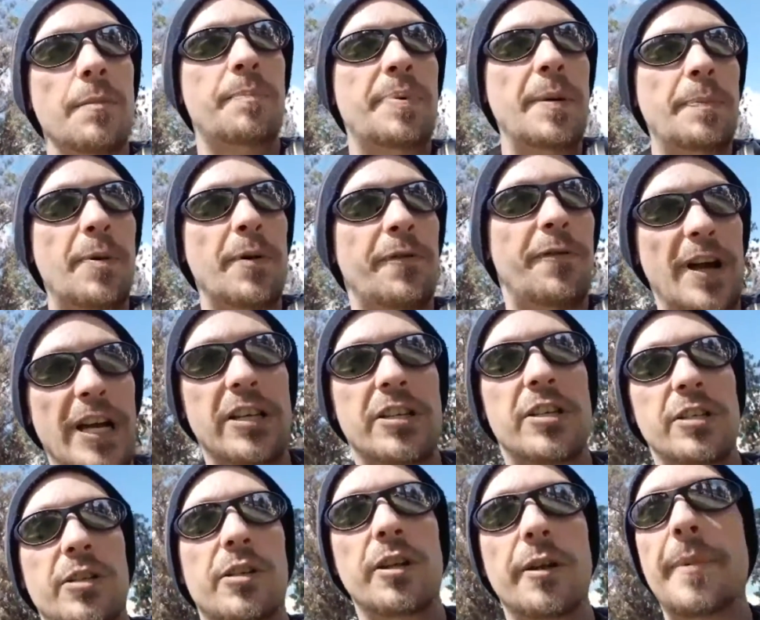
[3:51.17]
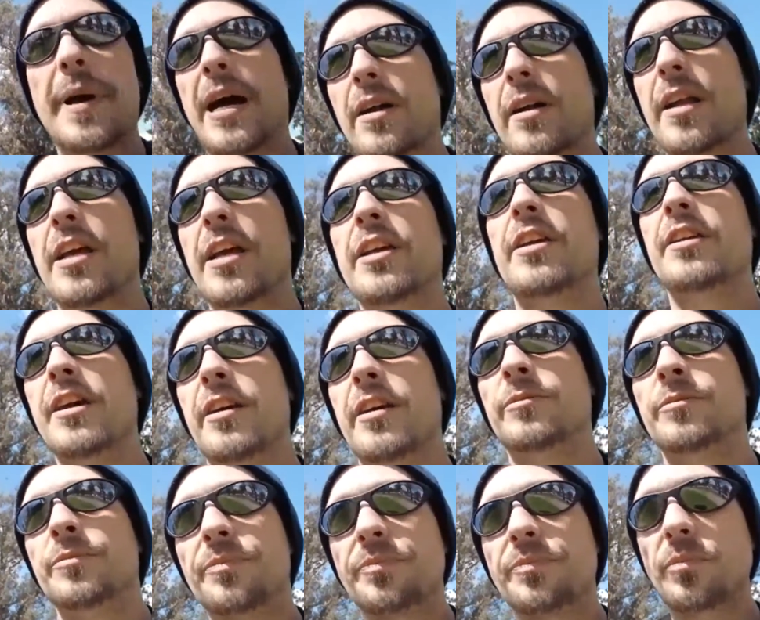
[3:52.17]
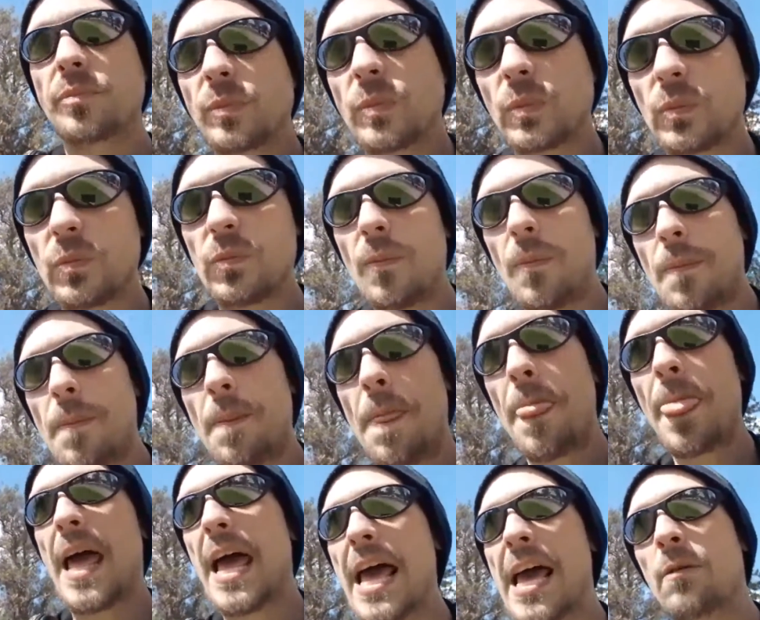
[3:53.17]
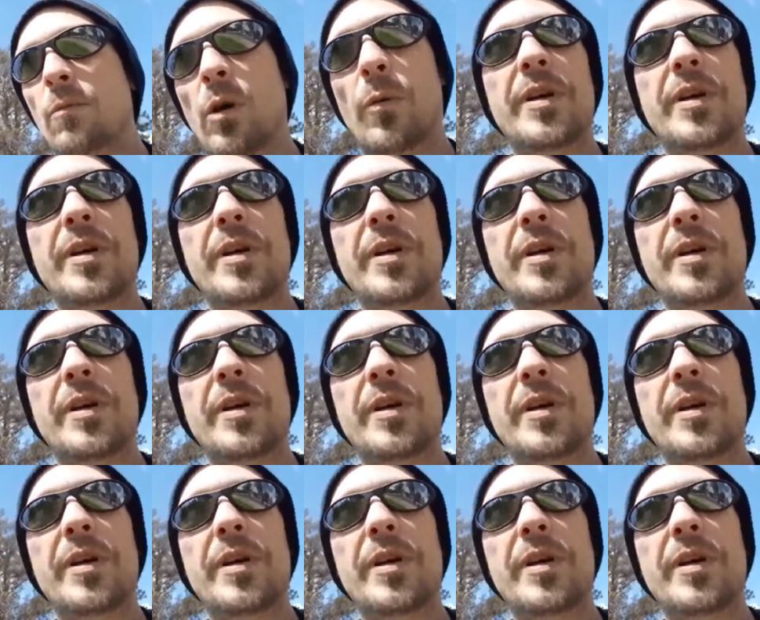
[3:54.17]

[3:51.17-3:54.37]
Be professional about it, And